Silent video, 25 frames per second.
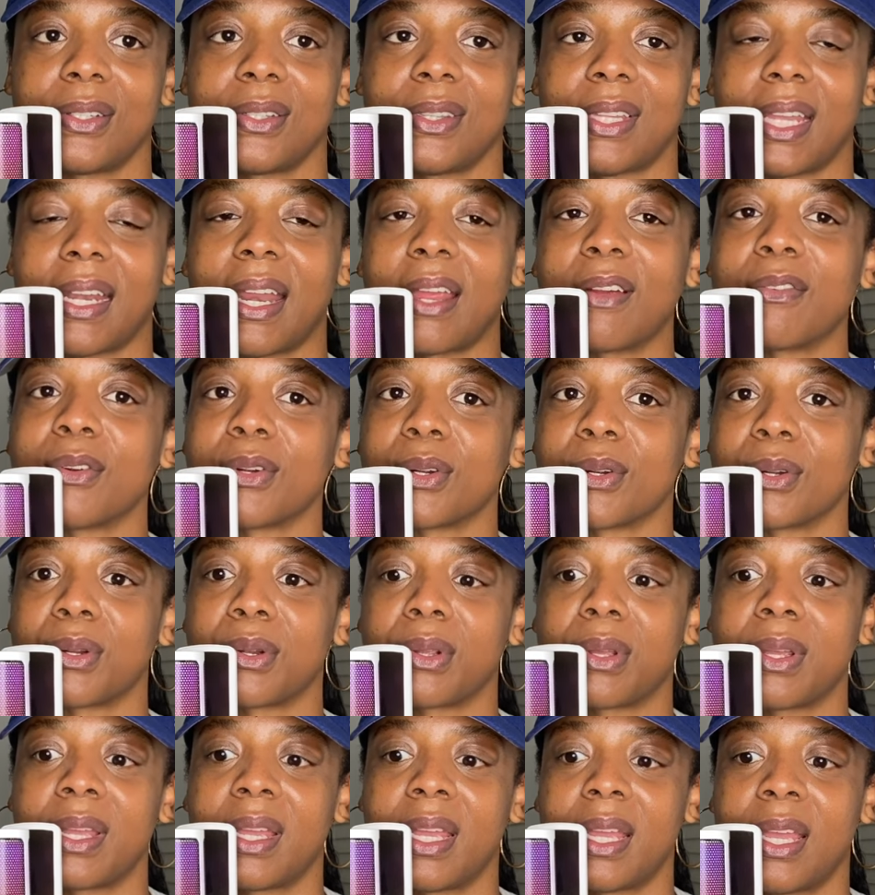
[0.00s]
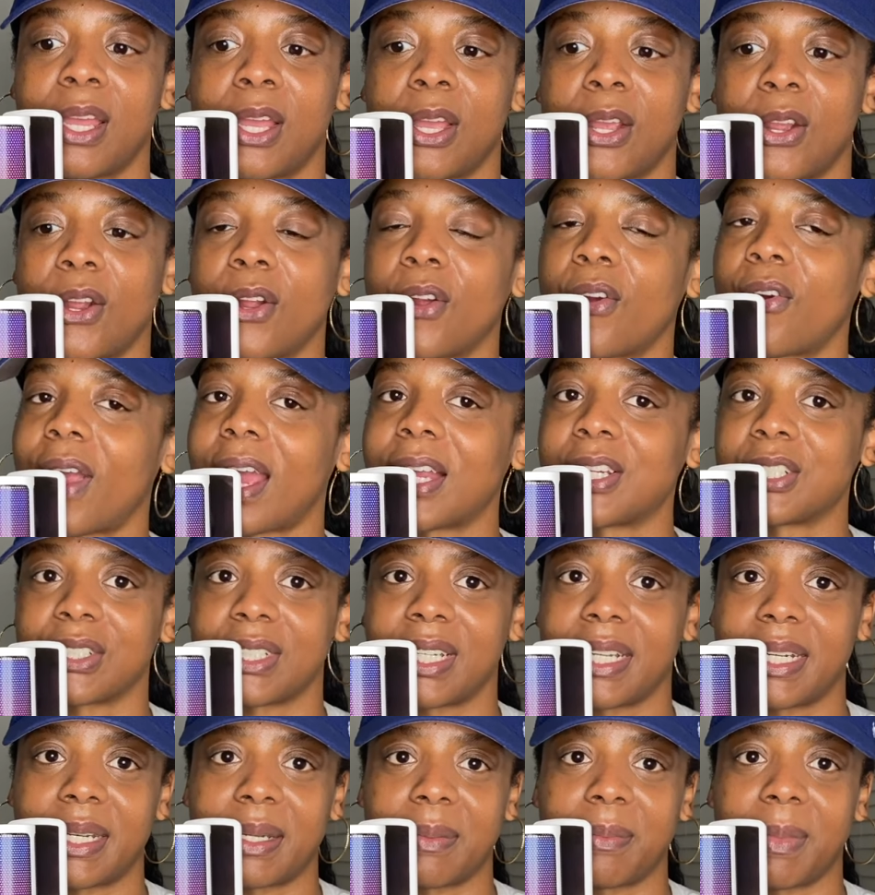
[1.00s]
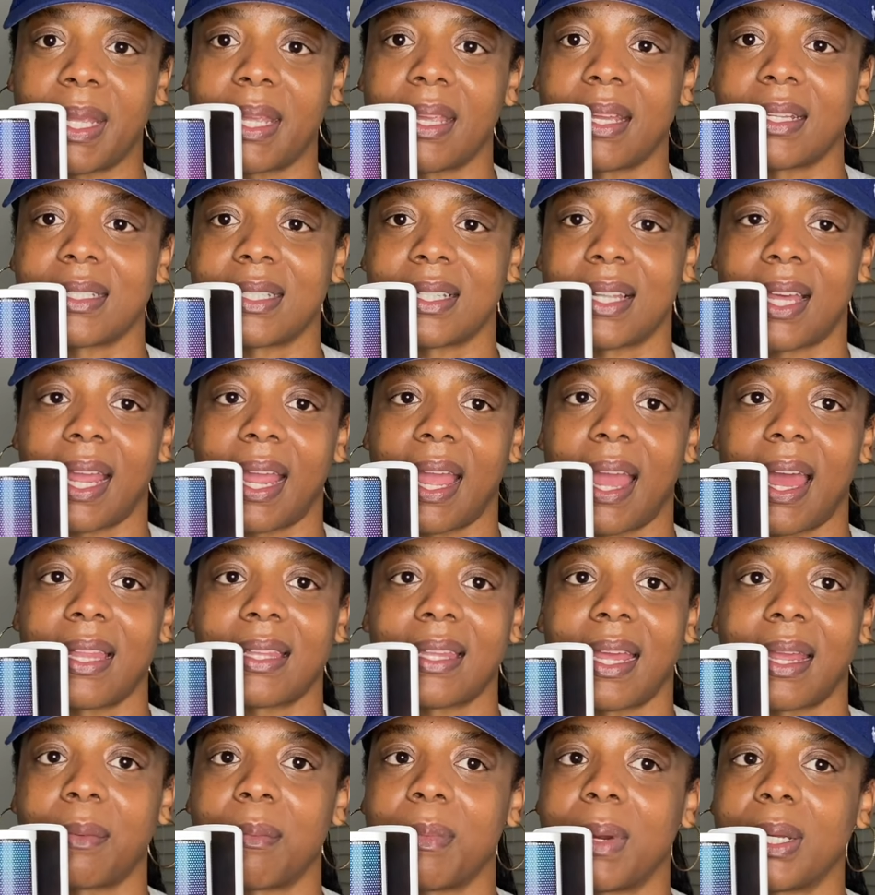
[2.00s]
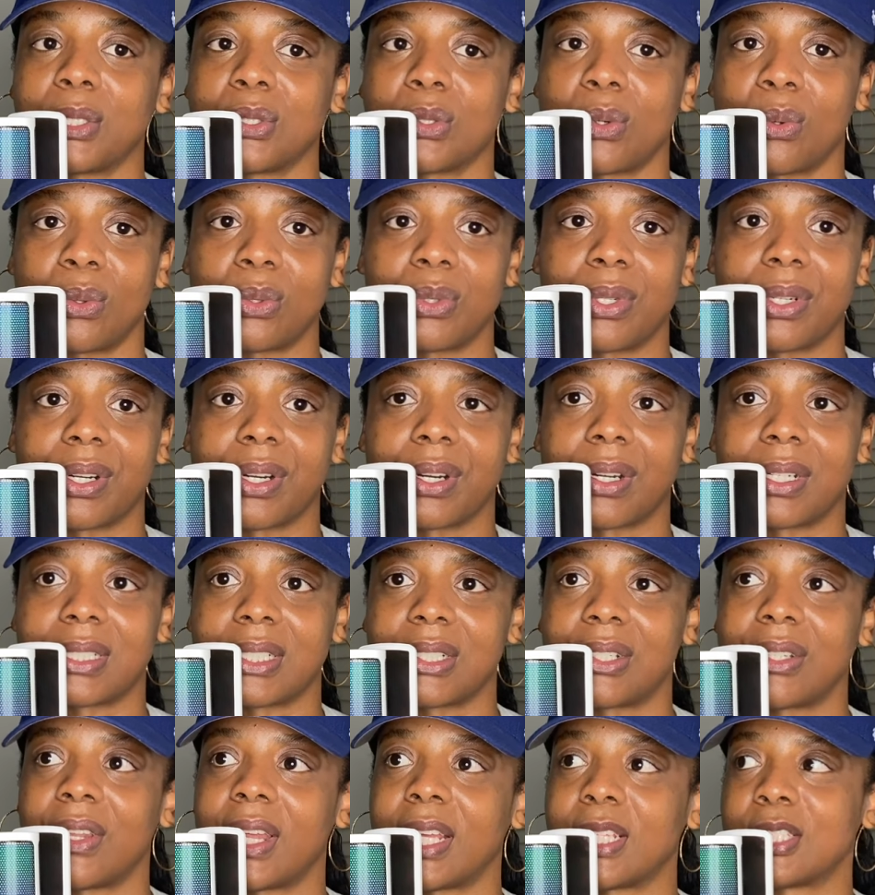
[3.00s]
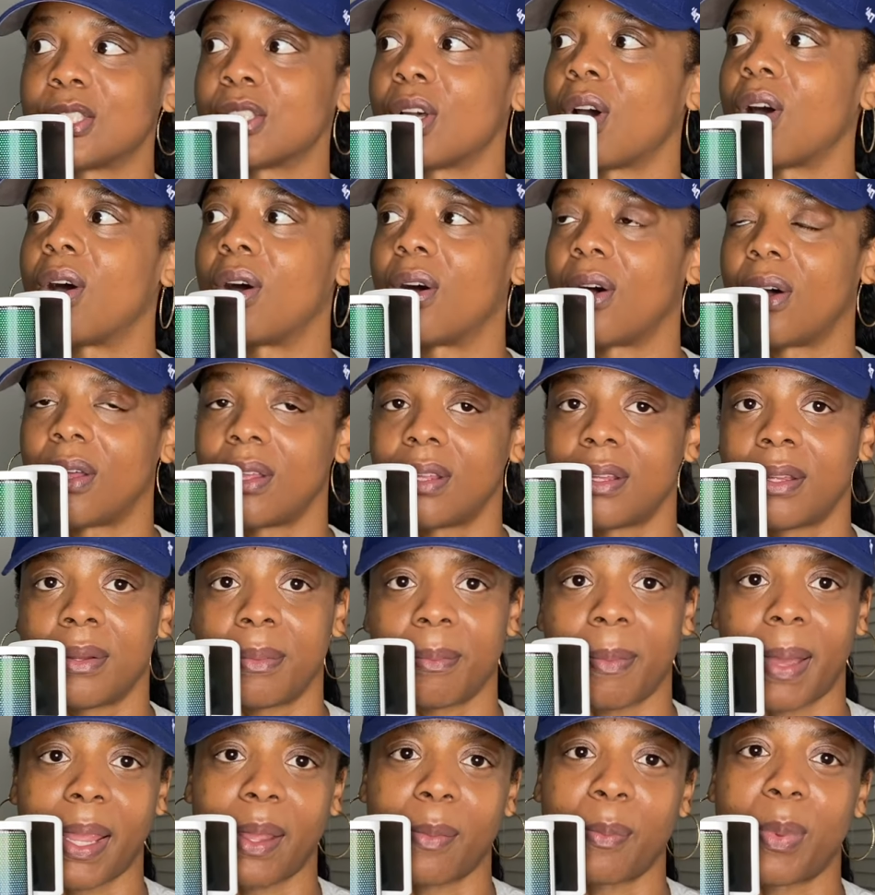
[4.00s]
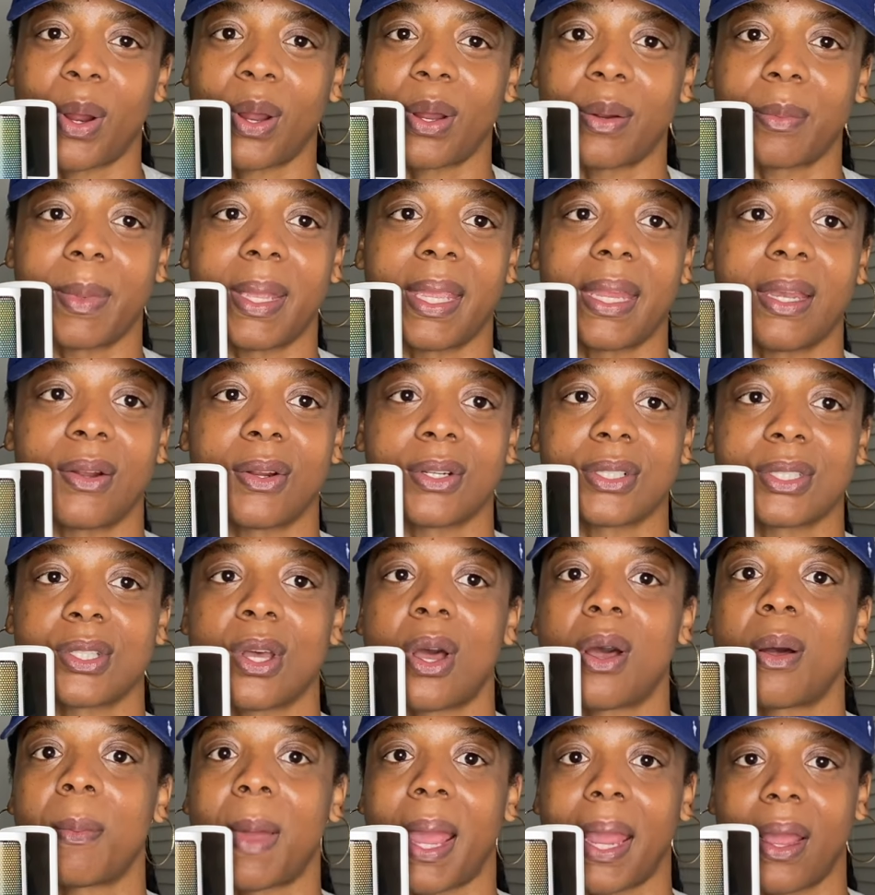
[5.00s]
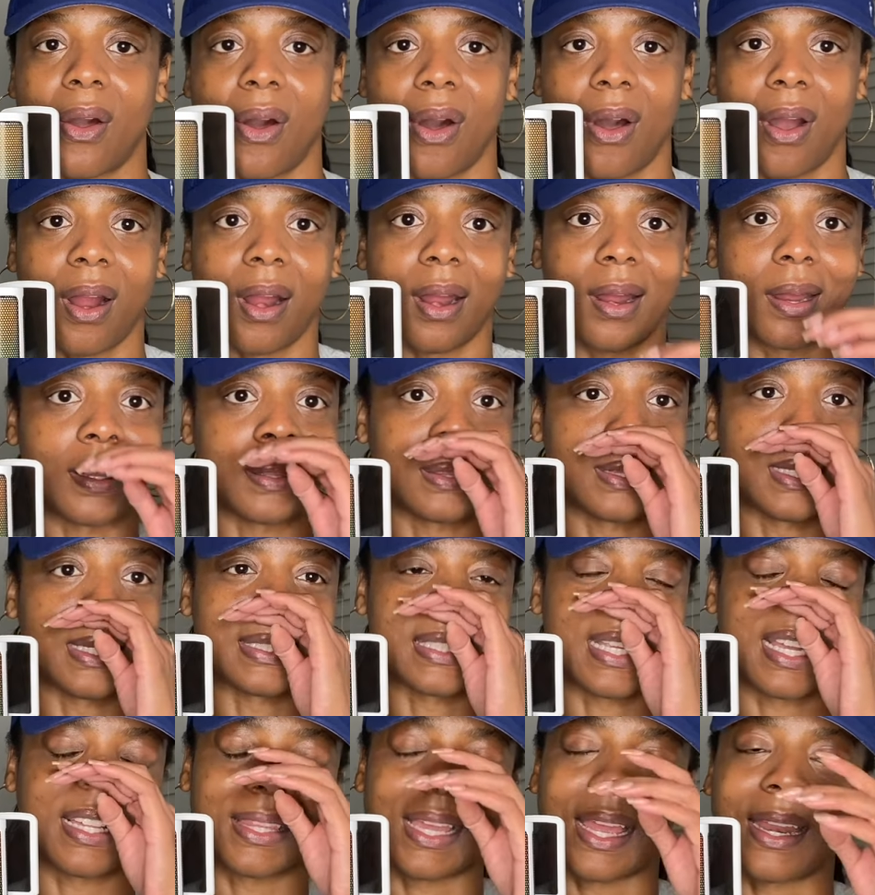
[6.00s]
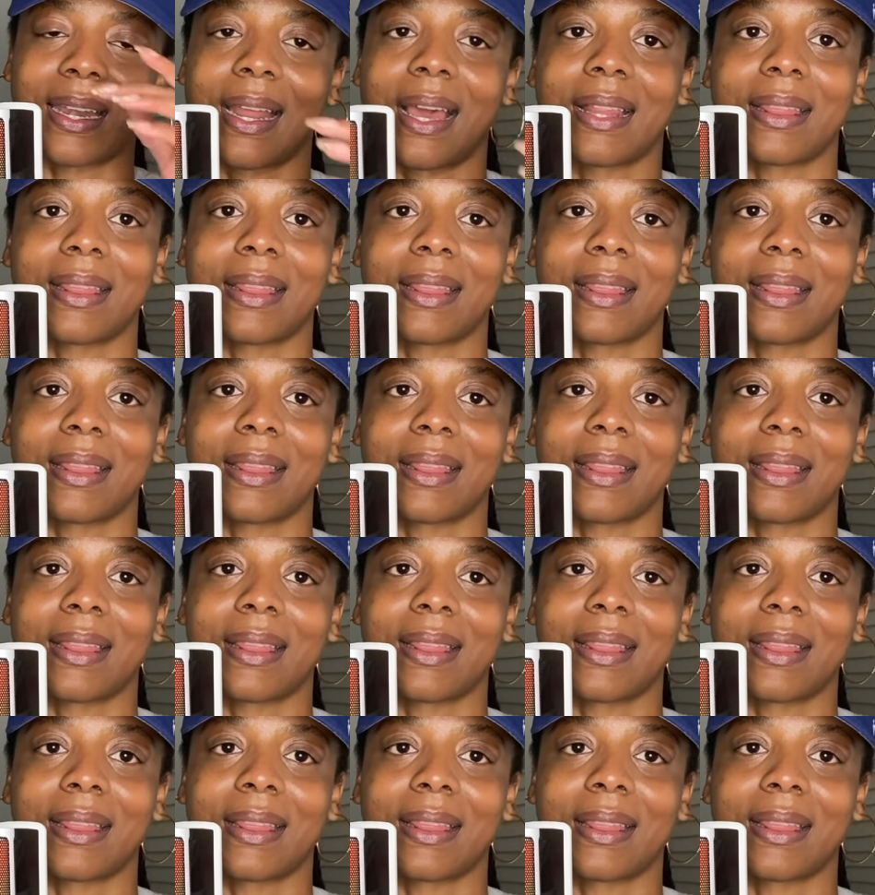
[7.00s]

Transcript: They never congratulated me until I got like much older, until they saw my apartment or saw my car and things like that.